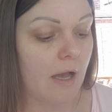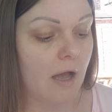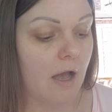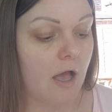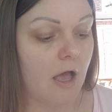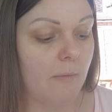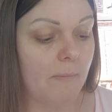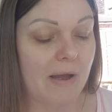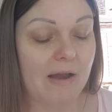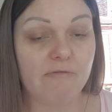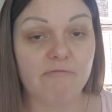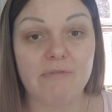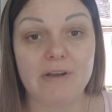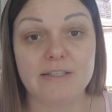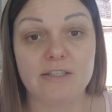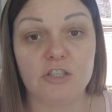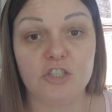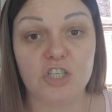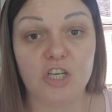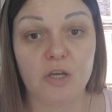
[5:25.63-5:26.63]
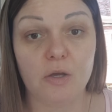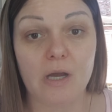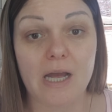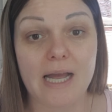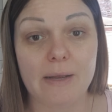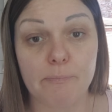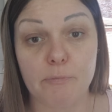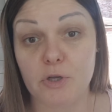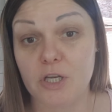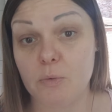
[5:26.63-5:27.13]
and residue,
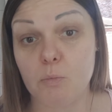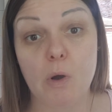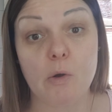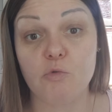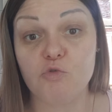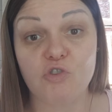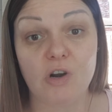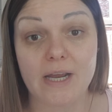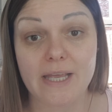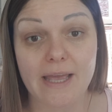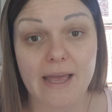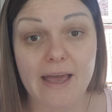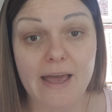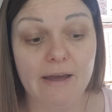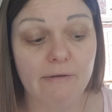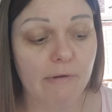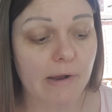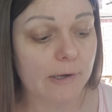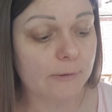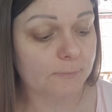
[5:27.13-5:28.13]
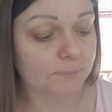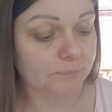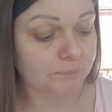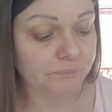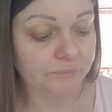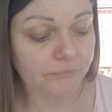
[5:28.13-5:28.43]
but it won't dry your hair out.